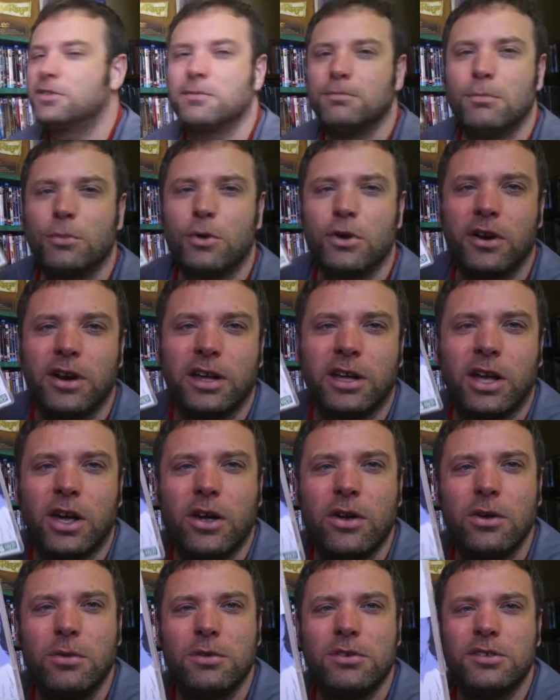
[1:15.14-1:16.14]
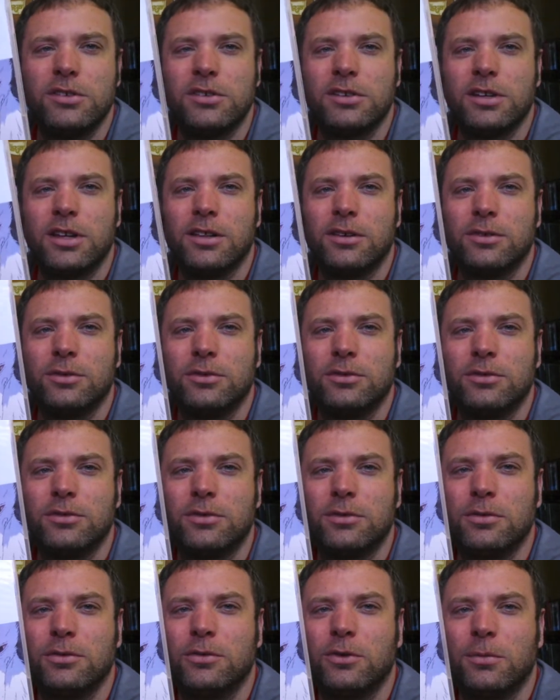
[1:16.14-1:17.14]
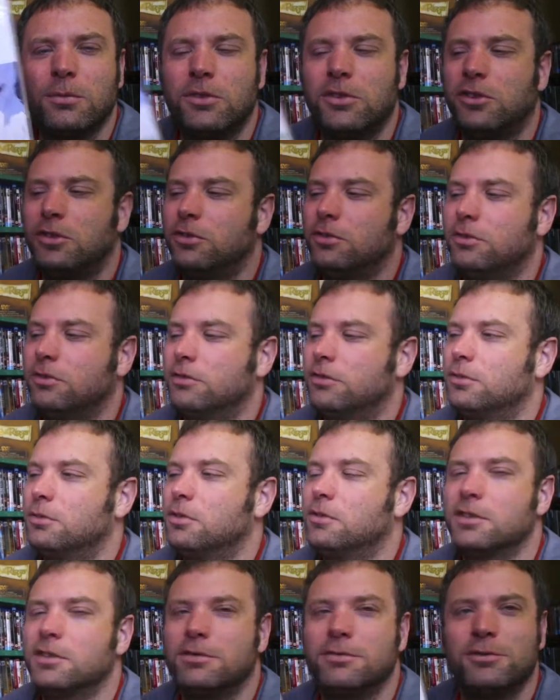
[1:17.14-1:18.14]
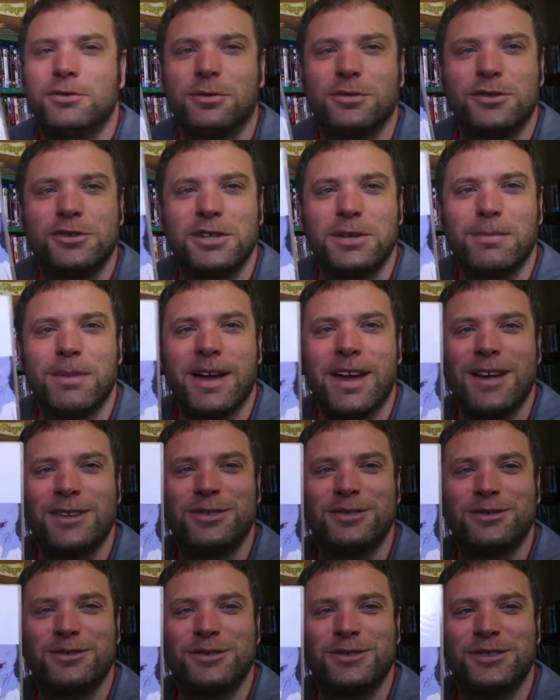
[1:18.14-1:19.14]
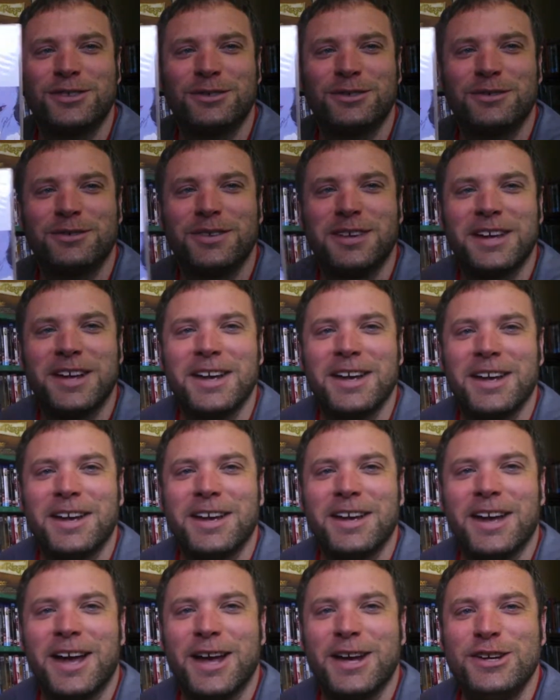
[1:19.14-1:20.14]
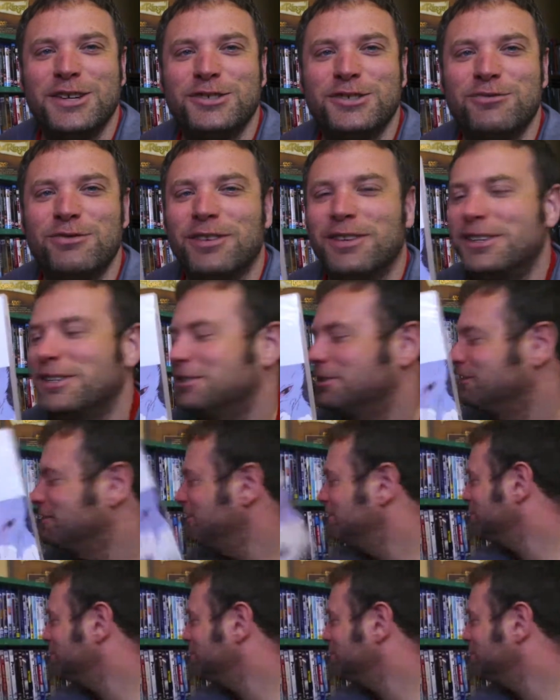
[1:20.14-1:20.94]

Mononoke, which is another good sort of film. It's sort of cheap-ass sort of Asian release of it.